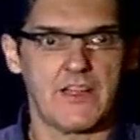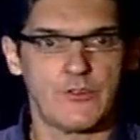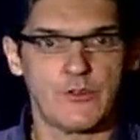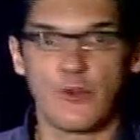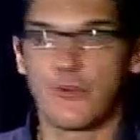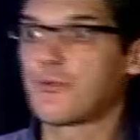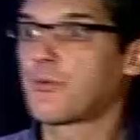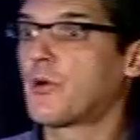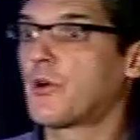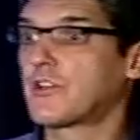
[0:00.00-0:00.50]

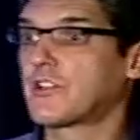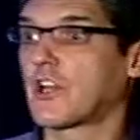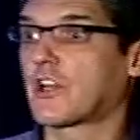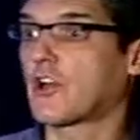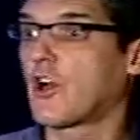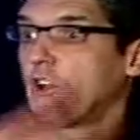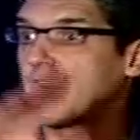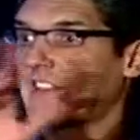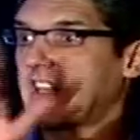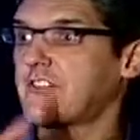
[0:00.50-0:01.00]
Those were the
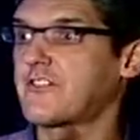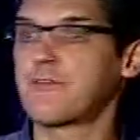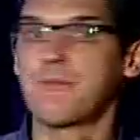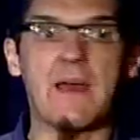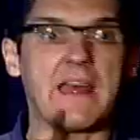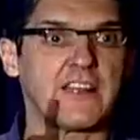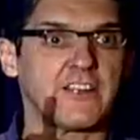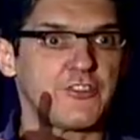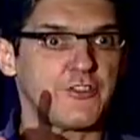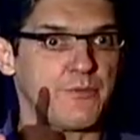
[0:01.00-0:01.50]
content
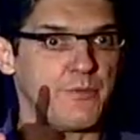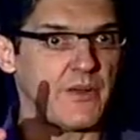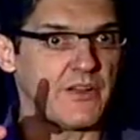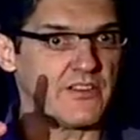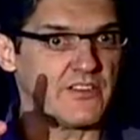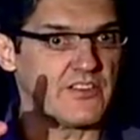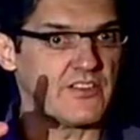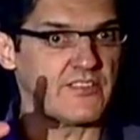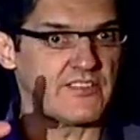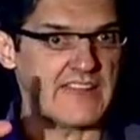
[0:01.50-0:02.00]

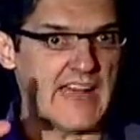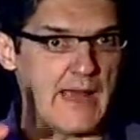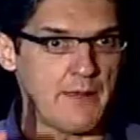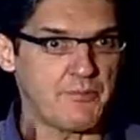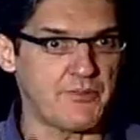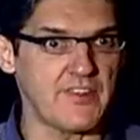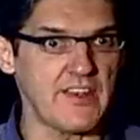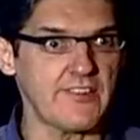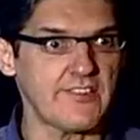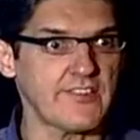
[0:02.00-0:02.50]
management type
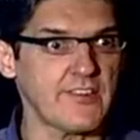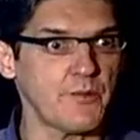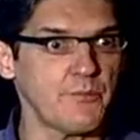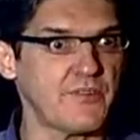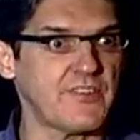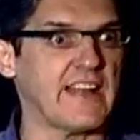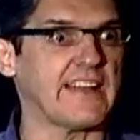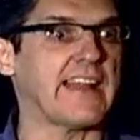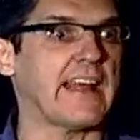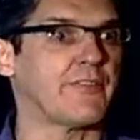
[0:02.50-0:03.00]

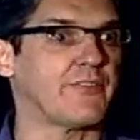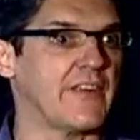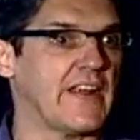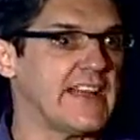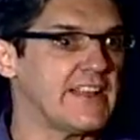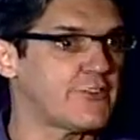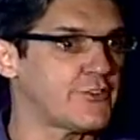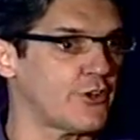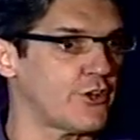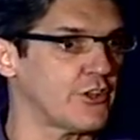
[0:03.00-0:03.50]
systems that have
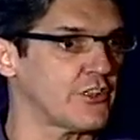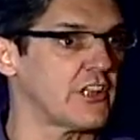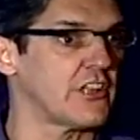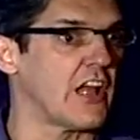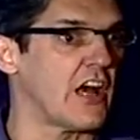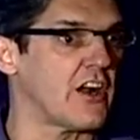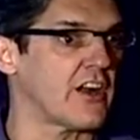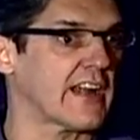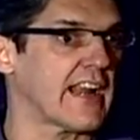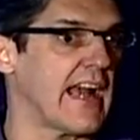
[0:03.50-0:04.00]
internal
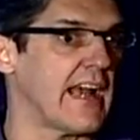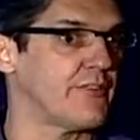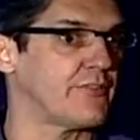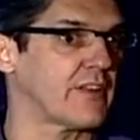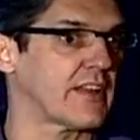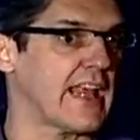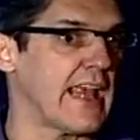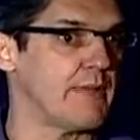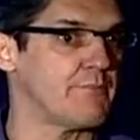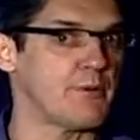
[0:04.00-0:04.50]

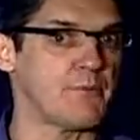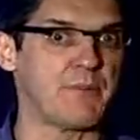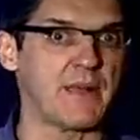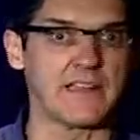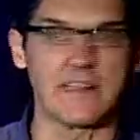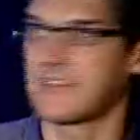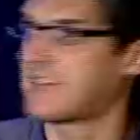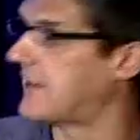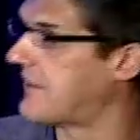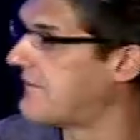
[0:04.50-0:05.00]
archival
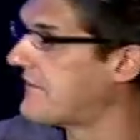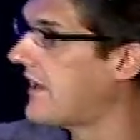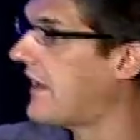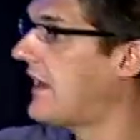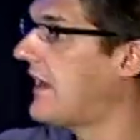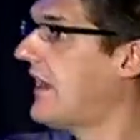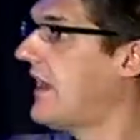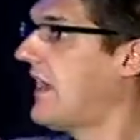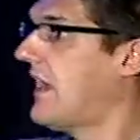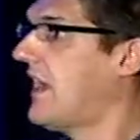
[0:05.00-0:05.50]
capability.
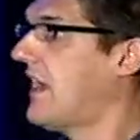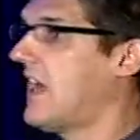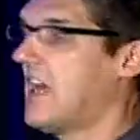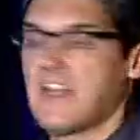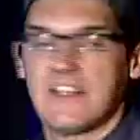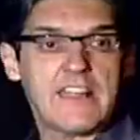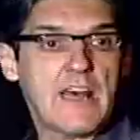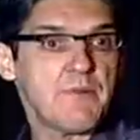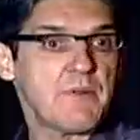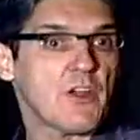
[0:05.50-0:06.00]

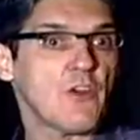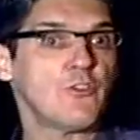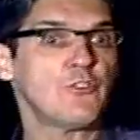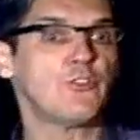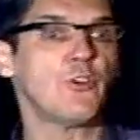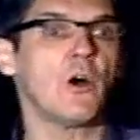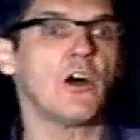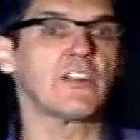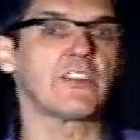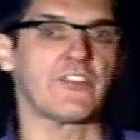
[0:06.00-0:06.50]
Now we go
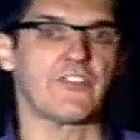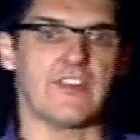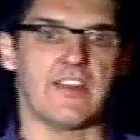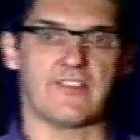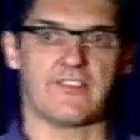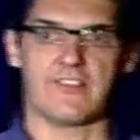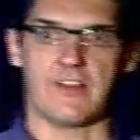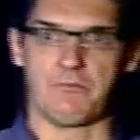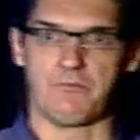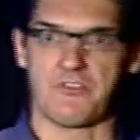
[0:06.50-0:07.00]
into other
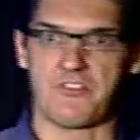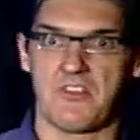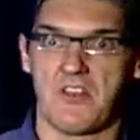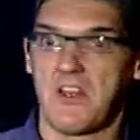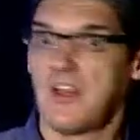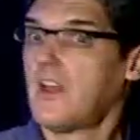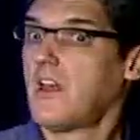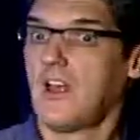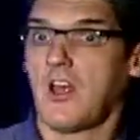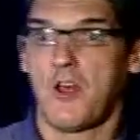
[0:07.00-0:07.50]
systems.
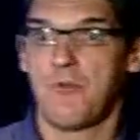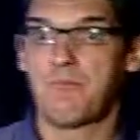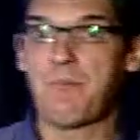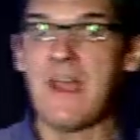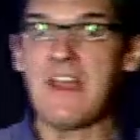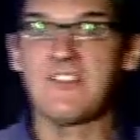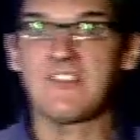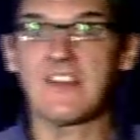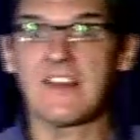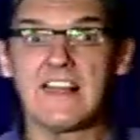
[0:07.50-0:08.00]

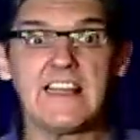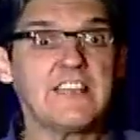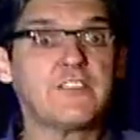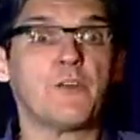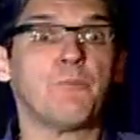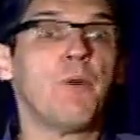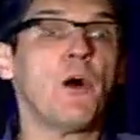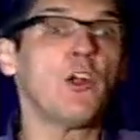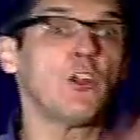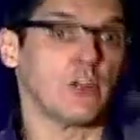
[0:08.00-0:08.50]
Basically,
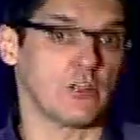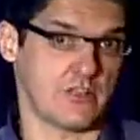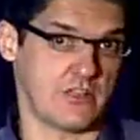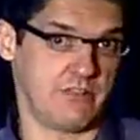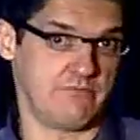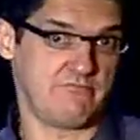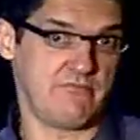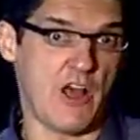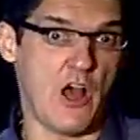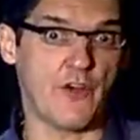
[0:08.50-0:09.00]
the
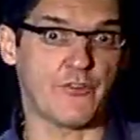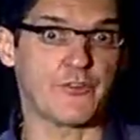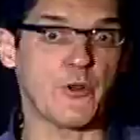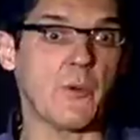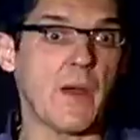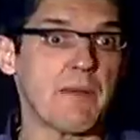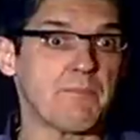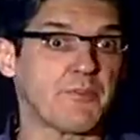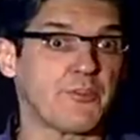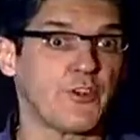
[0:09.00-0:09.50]
bulk of the
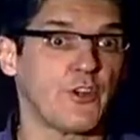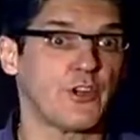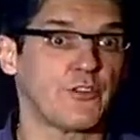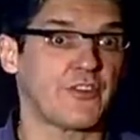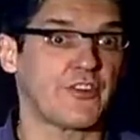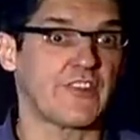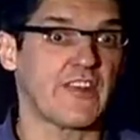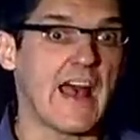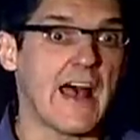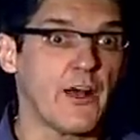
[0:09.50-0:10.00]
web
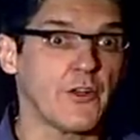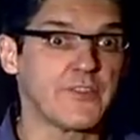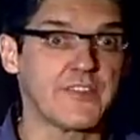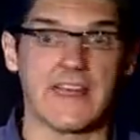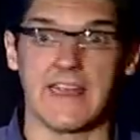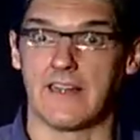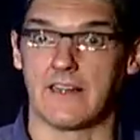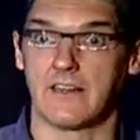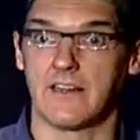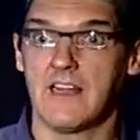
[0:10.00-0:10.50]
servers out
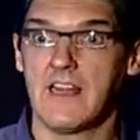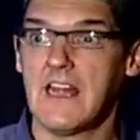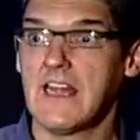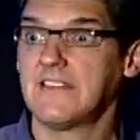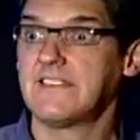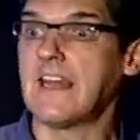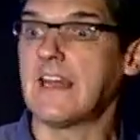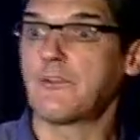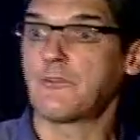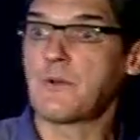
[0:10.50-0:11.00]
there
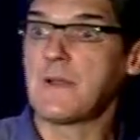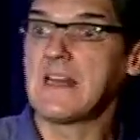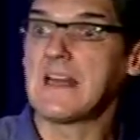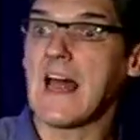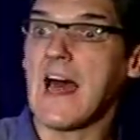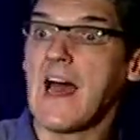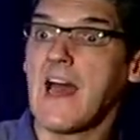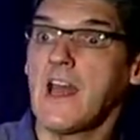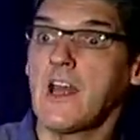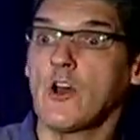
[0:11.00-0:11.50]
that
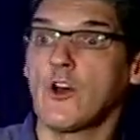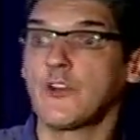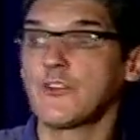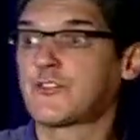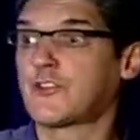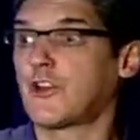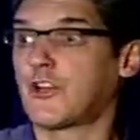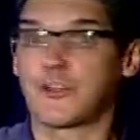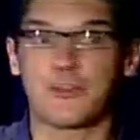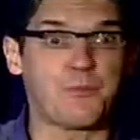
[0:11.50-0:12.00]
rely on
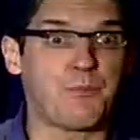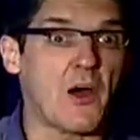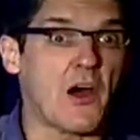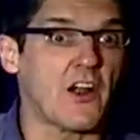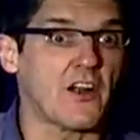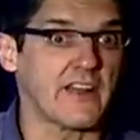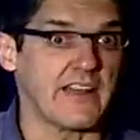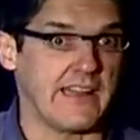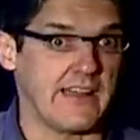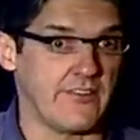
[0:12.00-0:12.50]
third
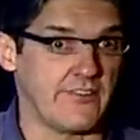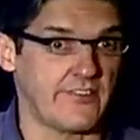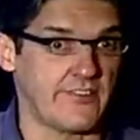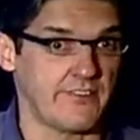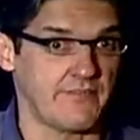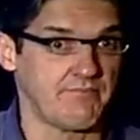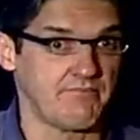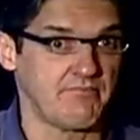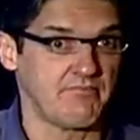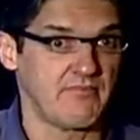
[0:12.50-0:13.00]
parties